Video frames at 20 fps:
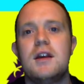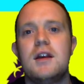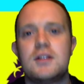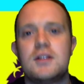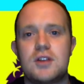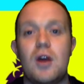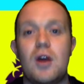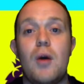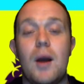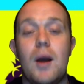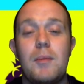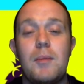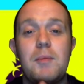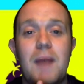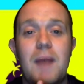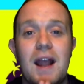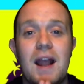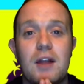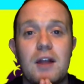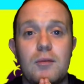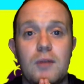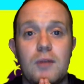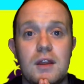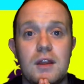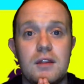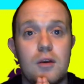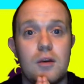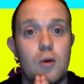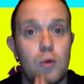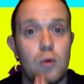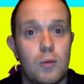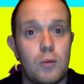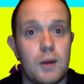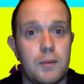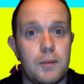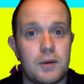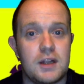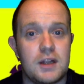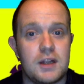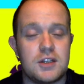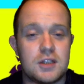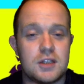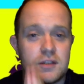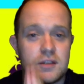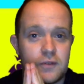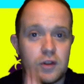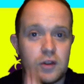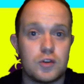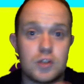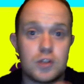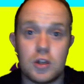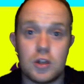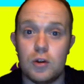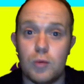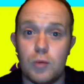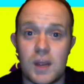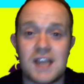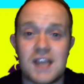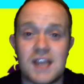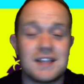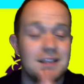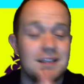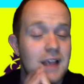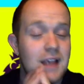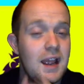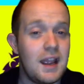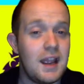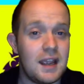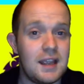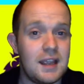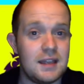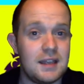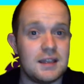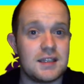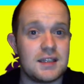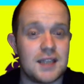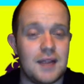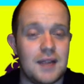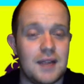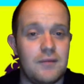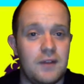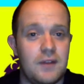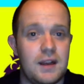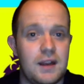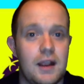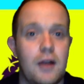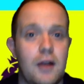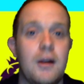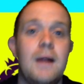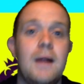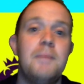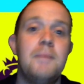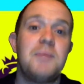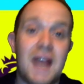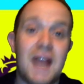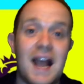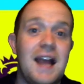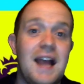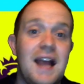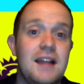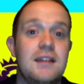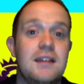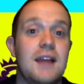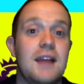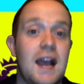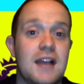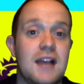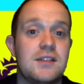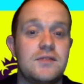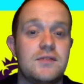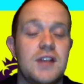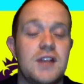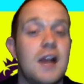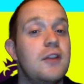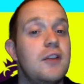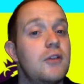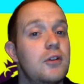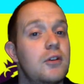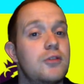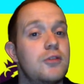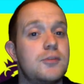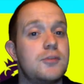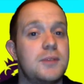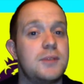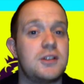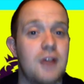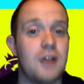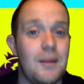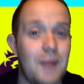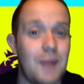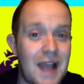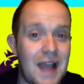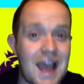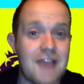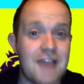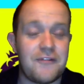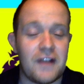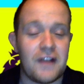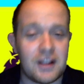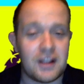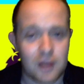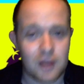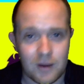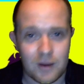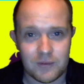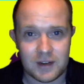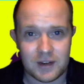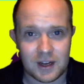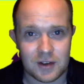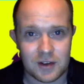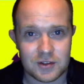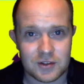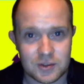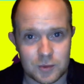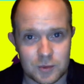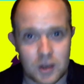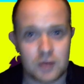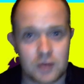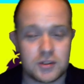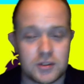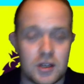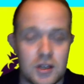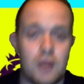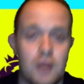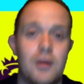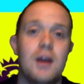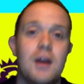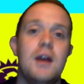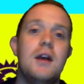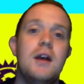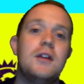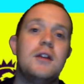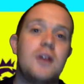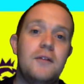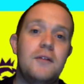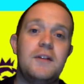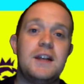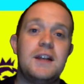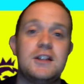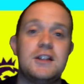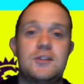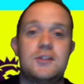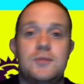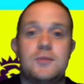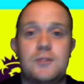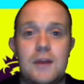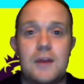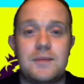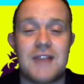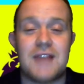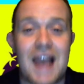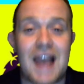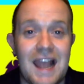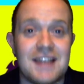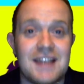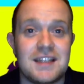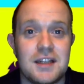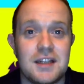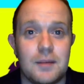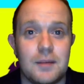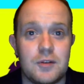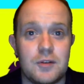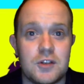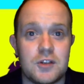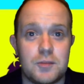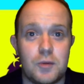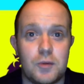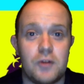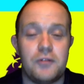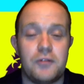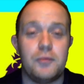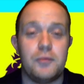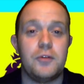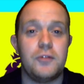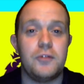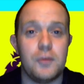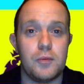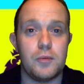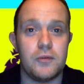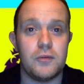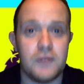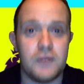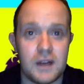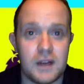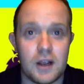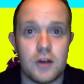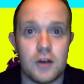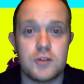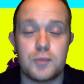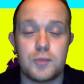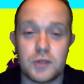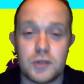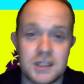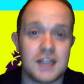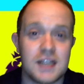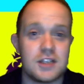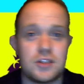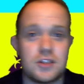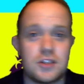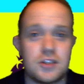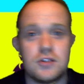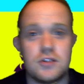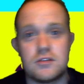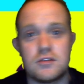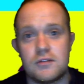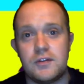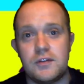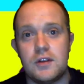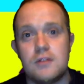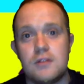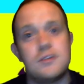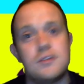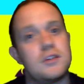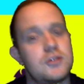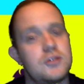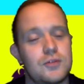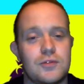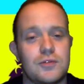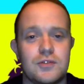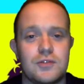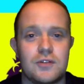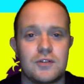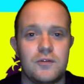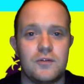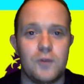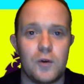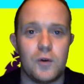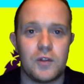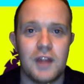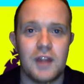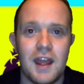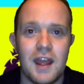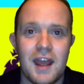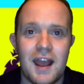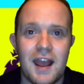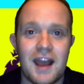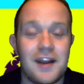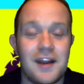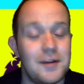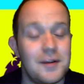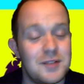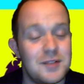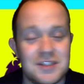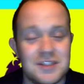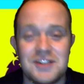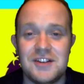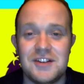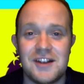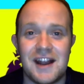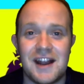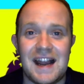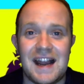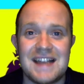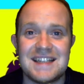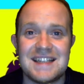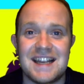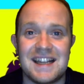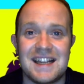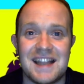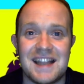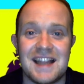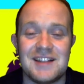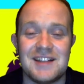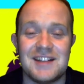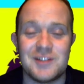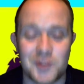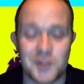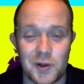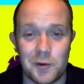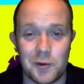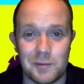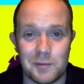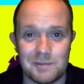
So I'll be back with all my predictions for those 2 weeks in the same video. And as of January, I'll also be starting my FA Cup videos as well. So don't forget to subscribe to ACWSport for more football videos, predictions, reviews, so on and so forth. And I will see you guys again soon.